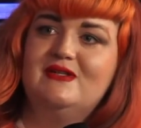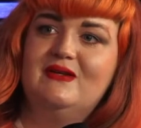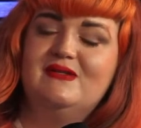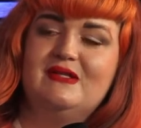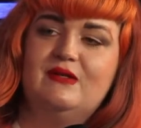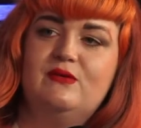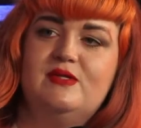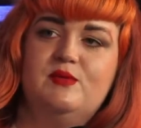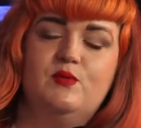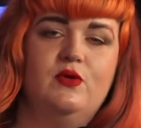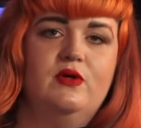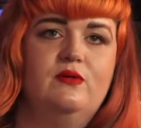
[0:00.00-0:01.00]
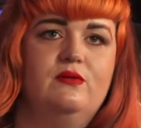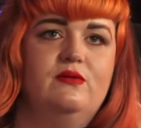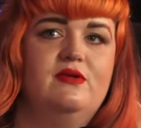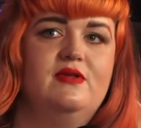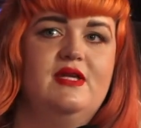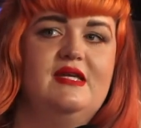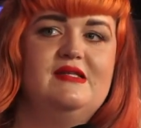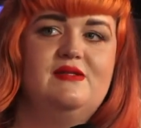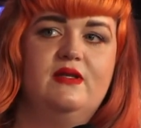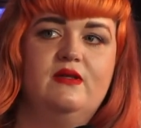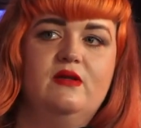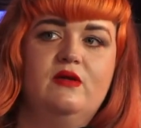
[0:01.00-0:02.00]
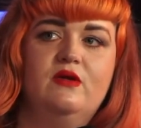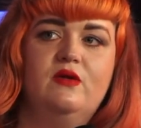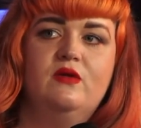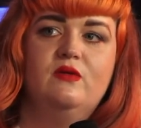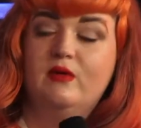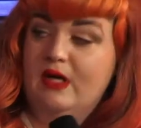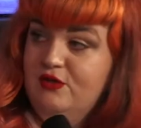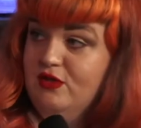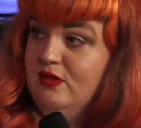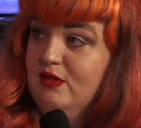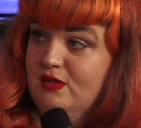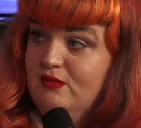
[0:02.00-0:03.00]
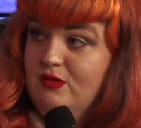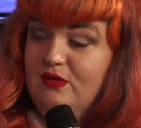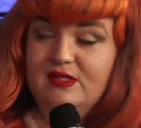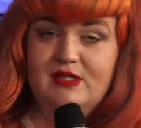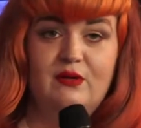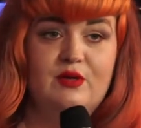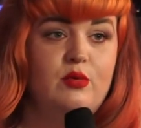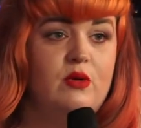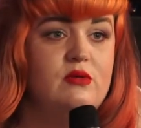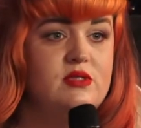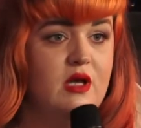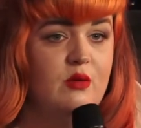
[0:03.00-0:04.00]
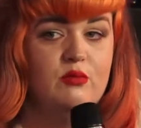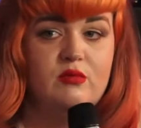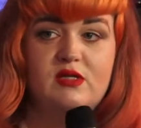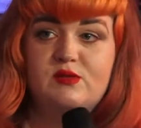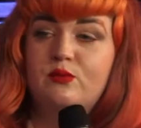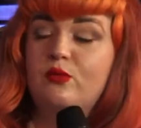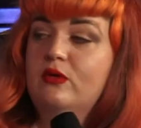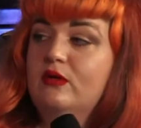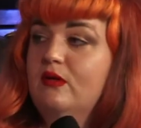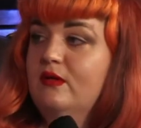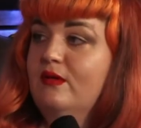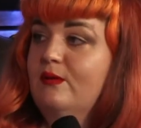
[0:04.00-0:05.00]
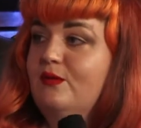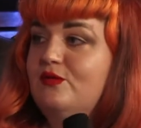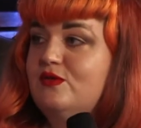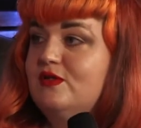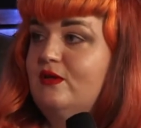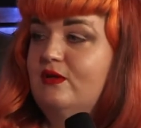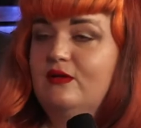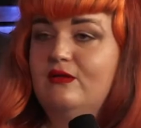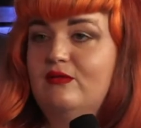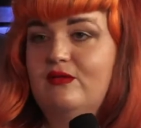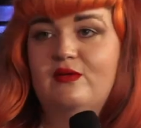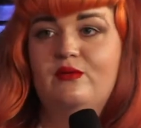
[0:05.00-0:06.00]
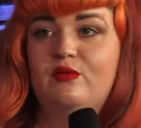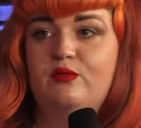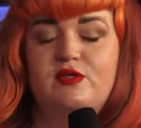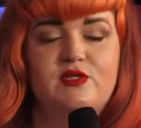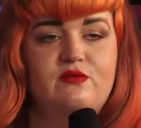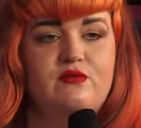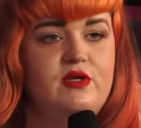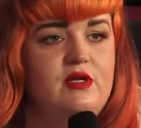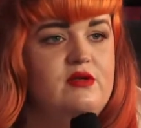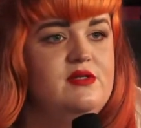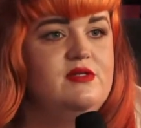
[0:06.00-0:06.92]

Like, 'cause I know he's been working on other things, and actually there's another Sony Brokes album he's been working on that we've been doing for years. He's